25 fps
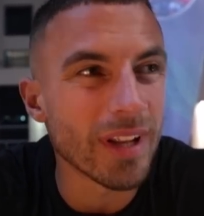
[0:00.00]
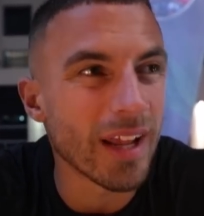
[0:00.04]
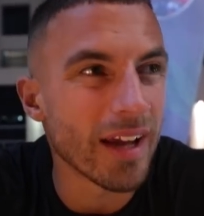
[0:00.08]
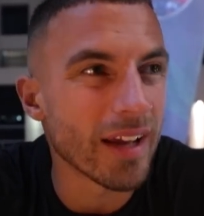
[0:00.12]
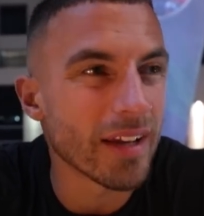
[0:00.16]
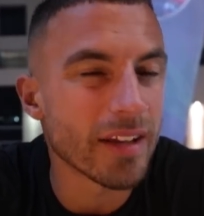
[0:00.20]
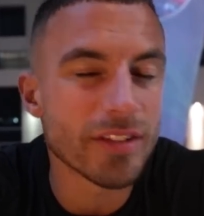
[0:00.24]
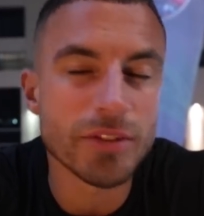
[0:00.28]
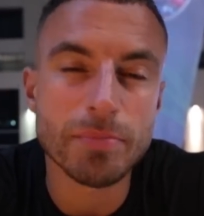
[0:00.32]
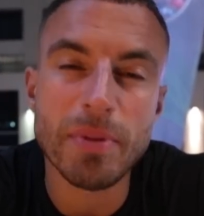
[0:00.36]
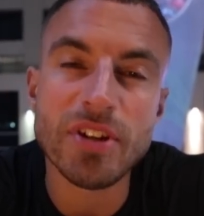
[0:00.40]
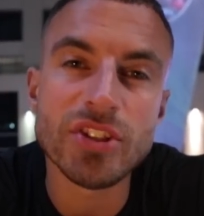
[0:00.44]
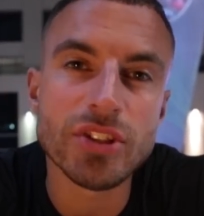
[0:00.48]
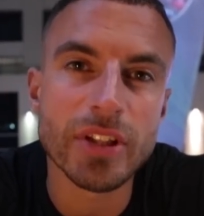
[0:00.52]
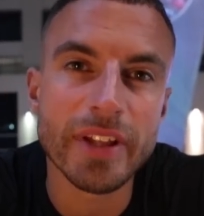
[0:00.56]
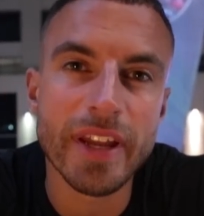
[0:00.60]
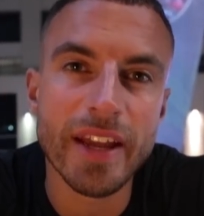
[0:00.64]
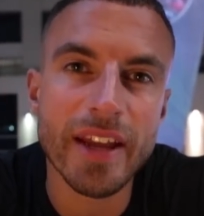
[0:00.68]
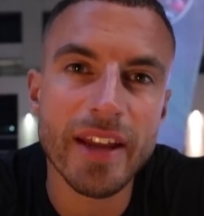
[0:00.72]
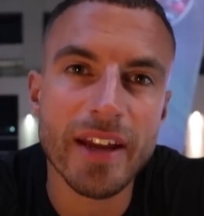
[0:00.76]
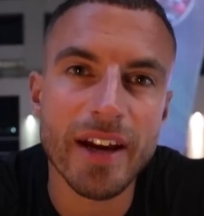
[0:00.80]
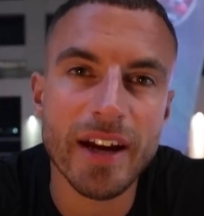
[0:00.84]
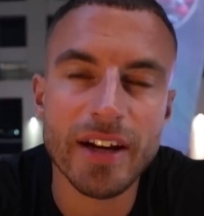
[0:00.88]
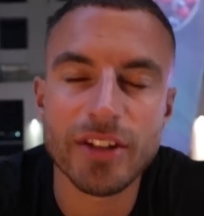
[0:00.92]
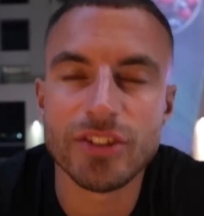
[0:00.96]
Like, especially
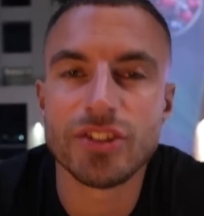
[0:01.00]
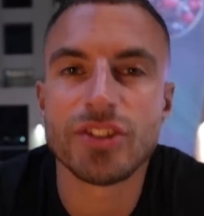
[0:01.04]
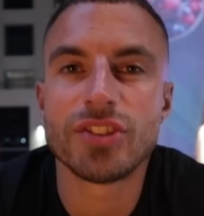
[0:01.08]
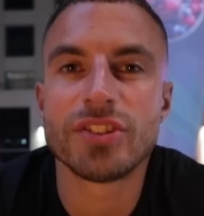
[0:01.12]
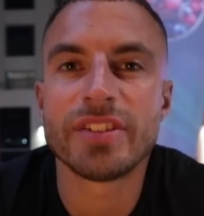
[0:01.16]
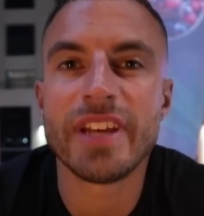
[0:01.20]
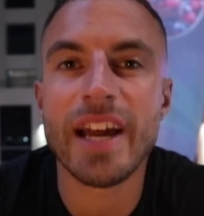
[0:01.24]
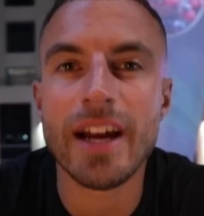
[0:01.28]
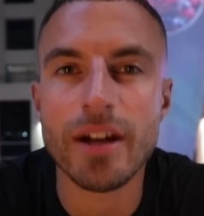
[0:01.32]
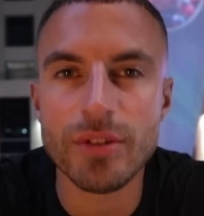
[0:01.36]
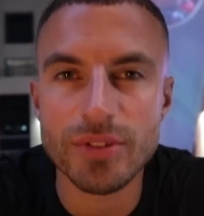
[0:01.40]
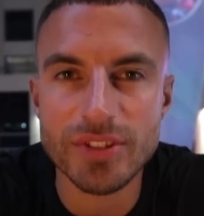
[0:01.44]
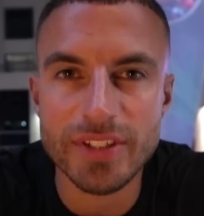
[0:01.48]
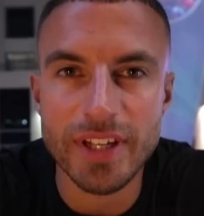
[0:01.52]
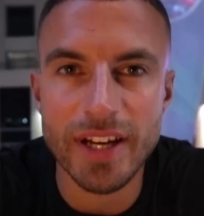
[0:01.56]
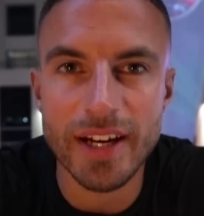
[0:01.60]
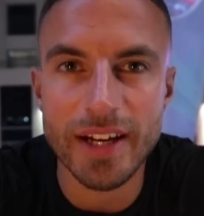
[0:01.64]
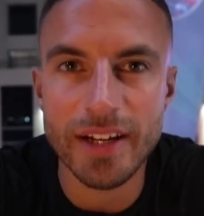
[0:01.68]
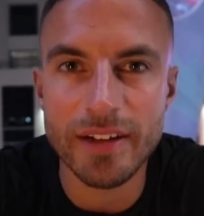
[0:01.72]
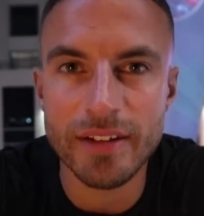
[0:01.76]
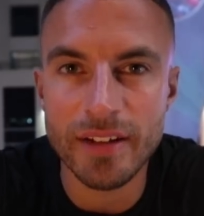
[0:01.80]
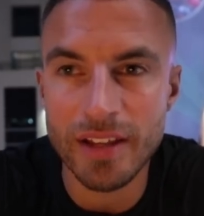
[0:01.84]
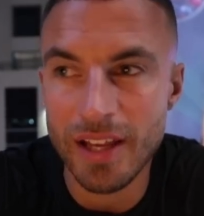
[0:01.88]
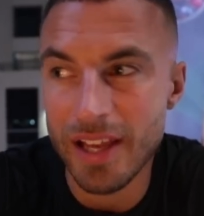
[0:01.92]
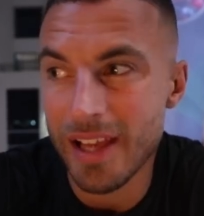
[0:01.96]
here, I can just sit
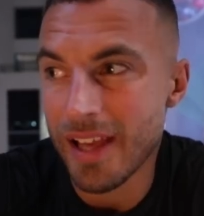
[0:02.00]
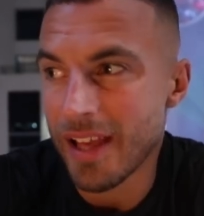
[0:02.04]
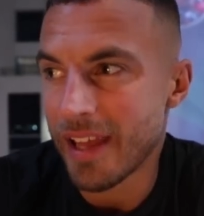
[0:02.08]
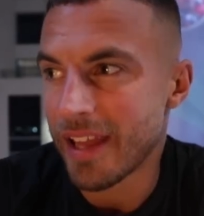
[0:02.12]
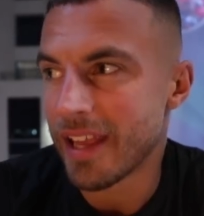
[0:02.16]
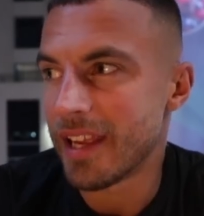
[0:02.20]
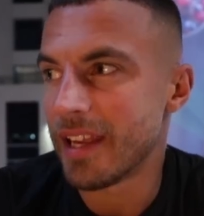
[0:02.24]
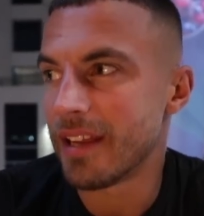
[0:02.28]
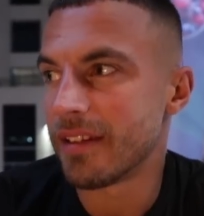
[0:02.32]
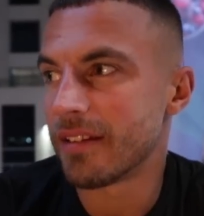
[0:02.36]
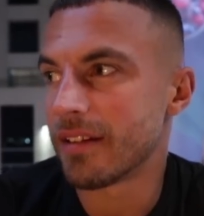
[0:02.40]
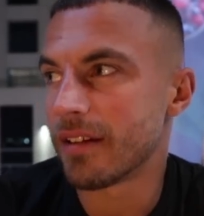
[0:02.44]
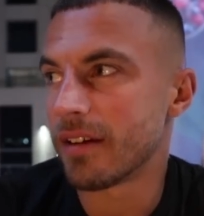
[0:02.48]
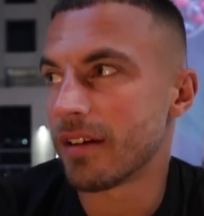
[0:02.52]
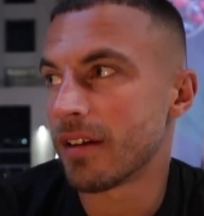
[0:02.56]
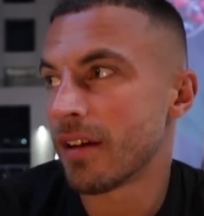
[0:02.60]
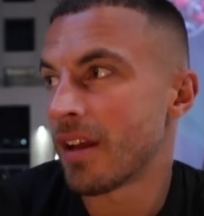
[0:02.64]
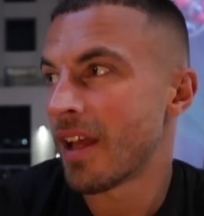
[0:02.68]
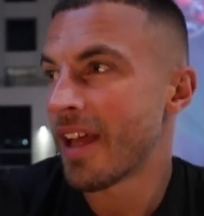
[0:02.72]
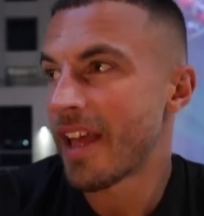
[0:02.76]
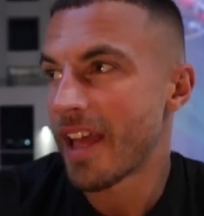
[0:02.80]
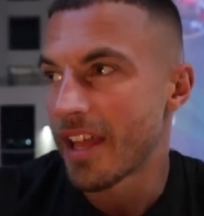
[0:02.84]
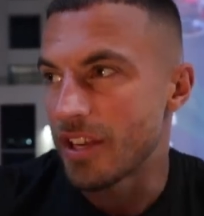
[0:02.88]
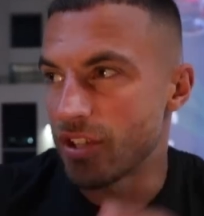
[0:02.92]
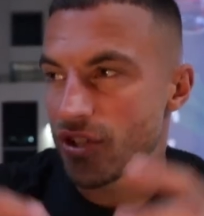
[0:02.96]
outside, either
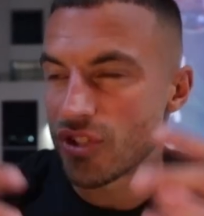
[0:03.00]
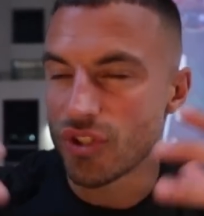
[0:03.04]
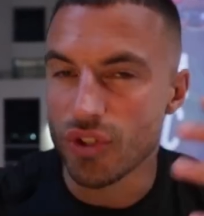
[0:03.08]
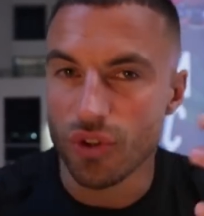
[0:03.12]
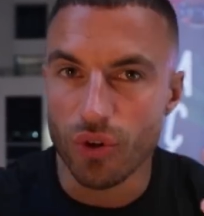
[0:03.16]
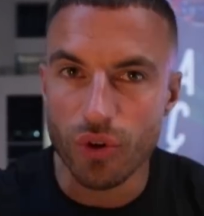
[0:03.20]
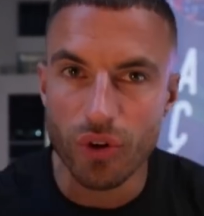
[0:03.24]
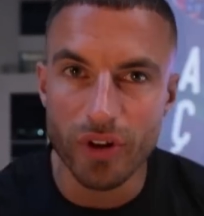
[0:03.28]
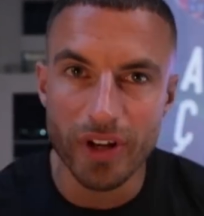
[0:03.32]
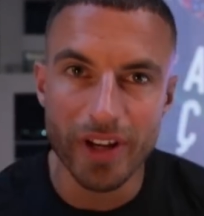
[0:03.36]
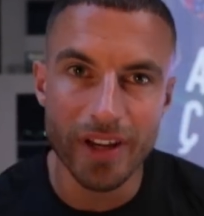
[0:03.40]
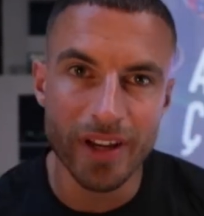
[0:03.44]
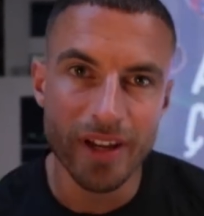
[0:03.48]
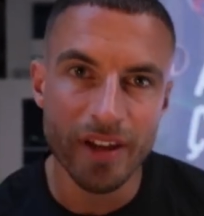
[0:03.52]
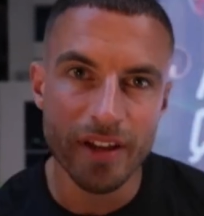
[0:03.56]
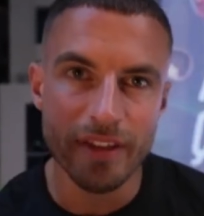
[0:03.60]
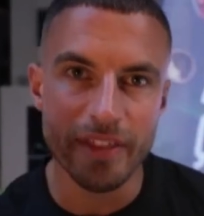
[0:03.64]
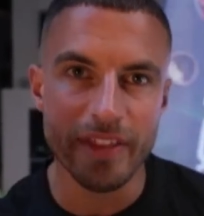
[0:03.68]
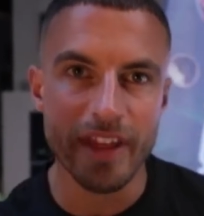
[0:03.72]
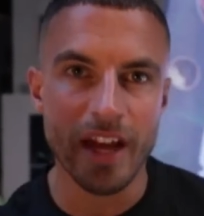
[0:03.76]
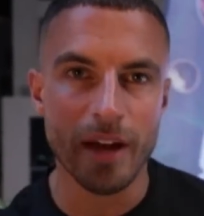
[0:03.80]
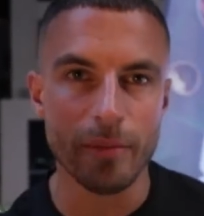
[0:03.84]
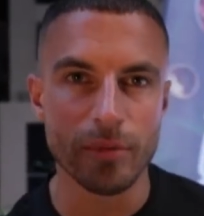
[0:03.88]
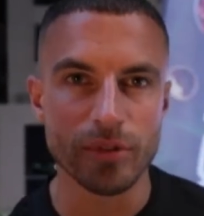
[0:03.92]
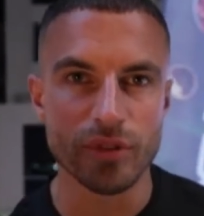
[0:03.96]
enjoy
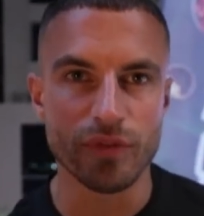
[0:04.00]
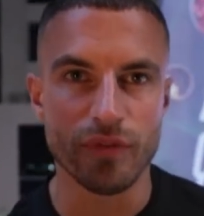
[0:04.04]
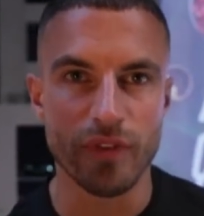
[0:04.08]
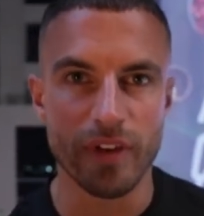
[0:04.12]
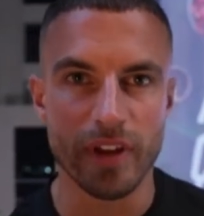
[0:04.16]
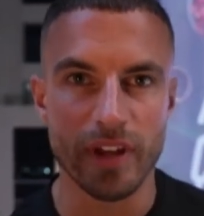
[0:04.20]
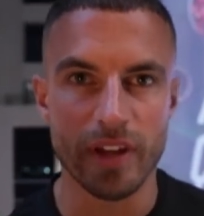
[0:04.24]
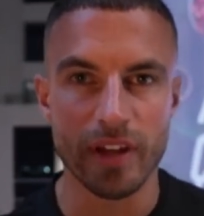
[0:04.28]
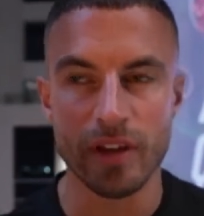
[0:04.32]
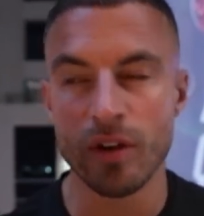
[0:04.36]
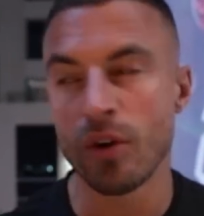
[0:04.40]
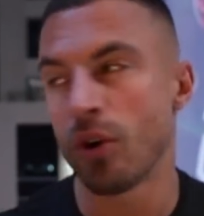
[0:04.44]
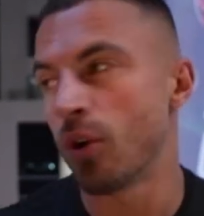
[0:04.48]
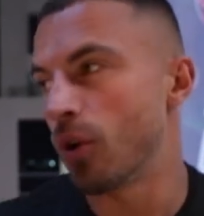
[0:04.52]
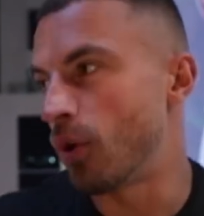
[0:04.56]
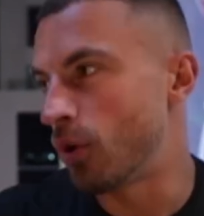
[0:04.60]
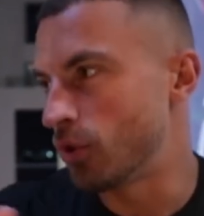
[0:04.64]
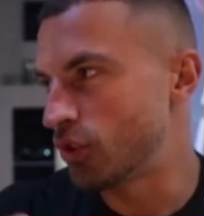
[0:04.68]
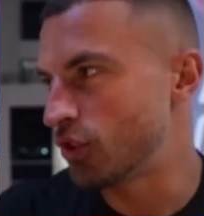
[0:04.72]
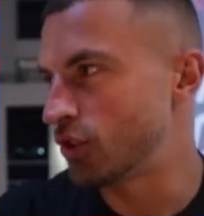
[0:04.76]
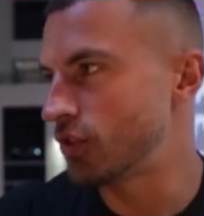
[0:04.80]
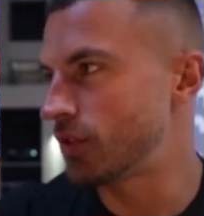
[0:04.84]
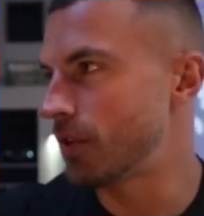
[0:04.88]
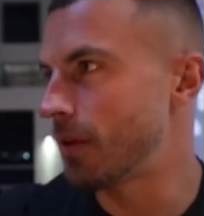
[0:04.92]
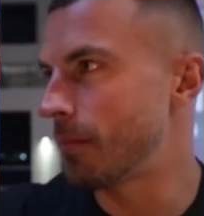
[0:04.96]
the atmosphere or
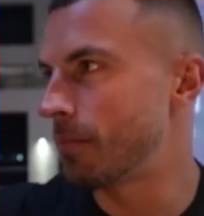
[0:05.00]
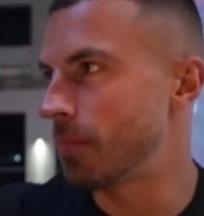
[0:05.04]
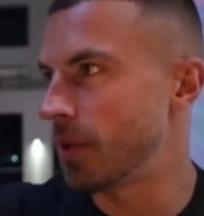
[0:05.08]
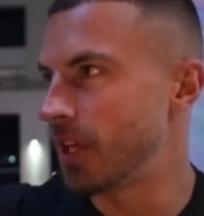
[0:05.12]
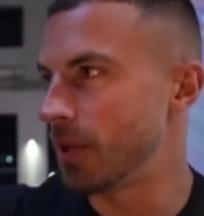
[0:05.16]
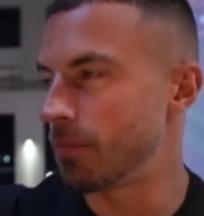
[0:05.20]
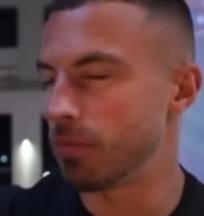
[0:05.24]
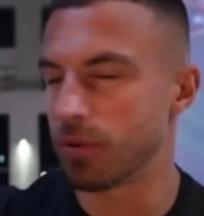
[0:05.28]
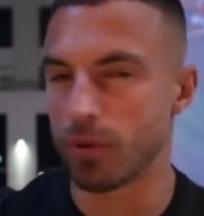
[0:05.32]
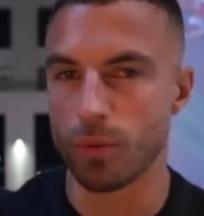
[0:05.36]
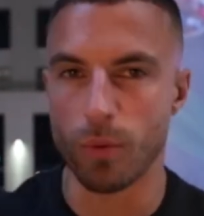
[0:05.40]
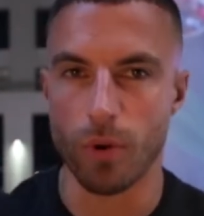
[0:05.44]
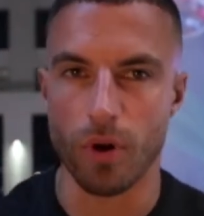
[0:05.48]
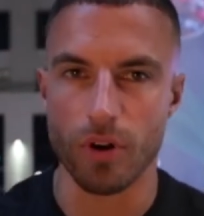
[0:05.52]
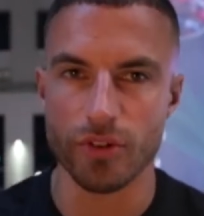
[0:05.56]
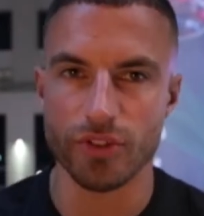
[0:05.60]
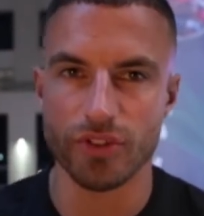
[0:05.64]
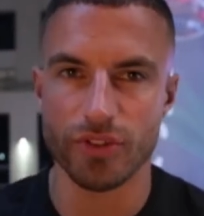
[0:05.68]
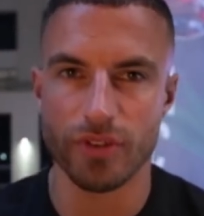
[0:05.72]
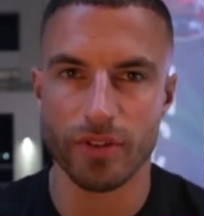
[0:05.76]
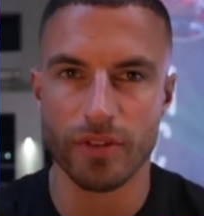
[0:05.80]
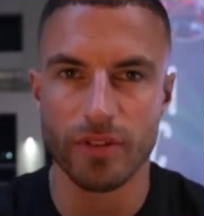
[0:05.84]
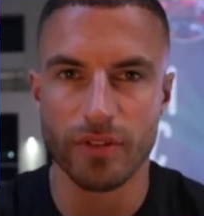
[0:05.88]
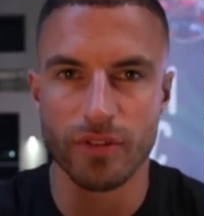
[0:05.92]
just people watch.